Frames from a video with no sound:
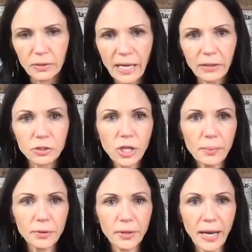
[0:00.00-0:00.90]
how to
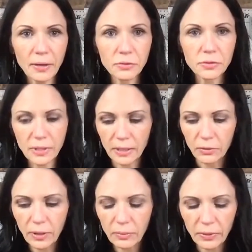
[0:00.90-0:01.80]
shop your house and
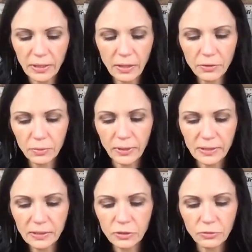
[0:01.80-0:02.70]
great pla- other
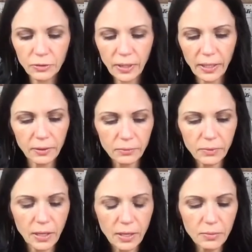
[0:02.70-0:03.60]
places for like
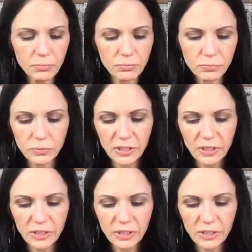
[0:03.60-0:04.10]
um,